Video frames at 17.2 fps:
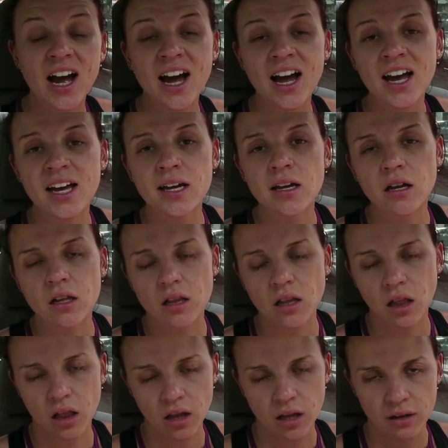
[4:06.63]
I
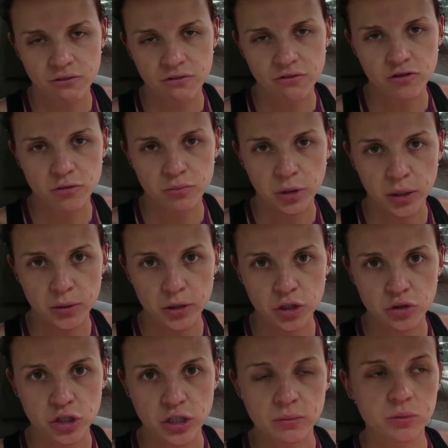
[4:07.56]
love
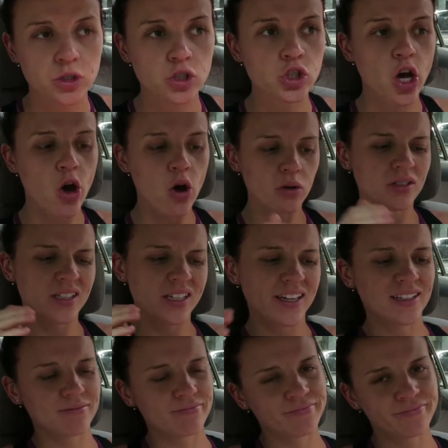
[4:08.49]
barbecue chips. So I was
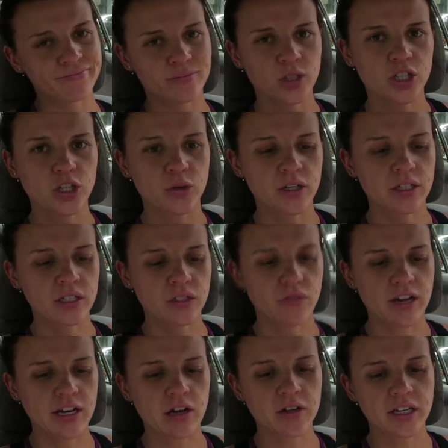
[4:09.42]
like, you know what, it's
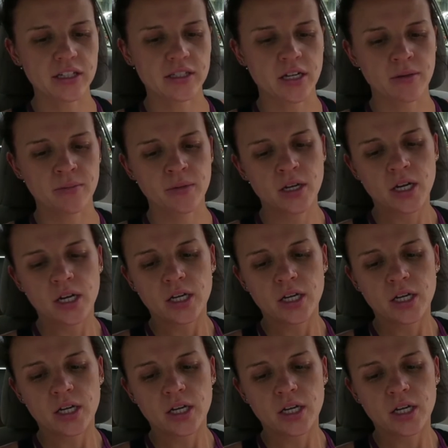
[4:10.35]
fine, I'll get some.